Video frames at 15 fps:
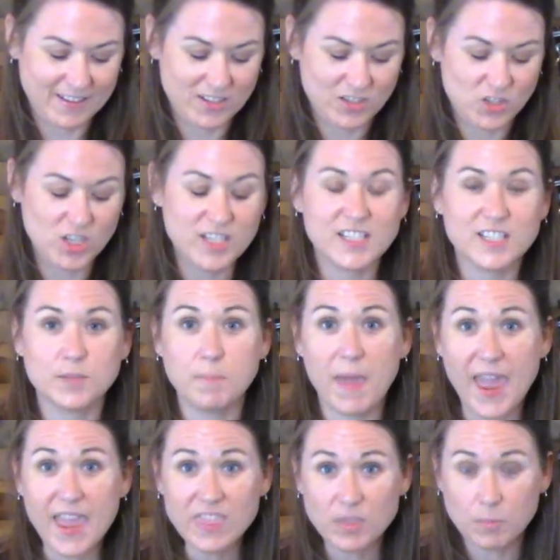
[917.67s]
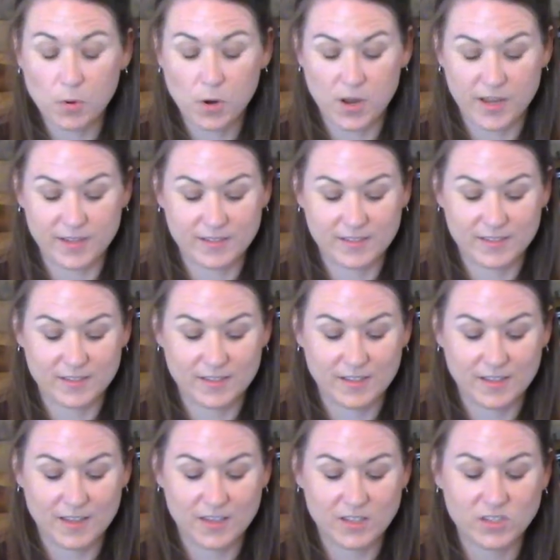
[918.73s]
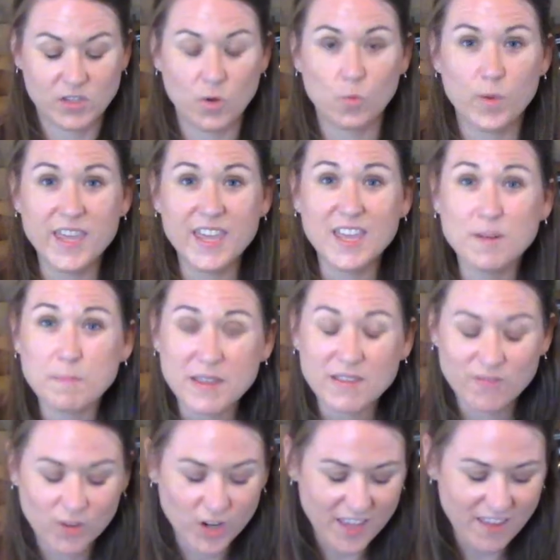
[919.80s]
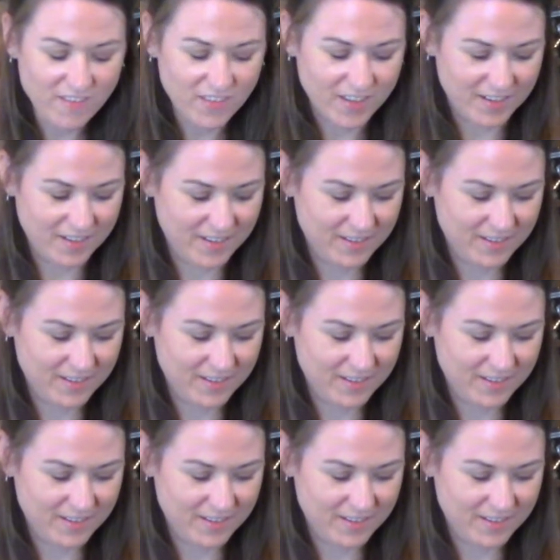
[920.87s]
Jesus paid the price so we can be forgiven.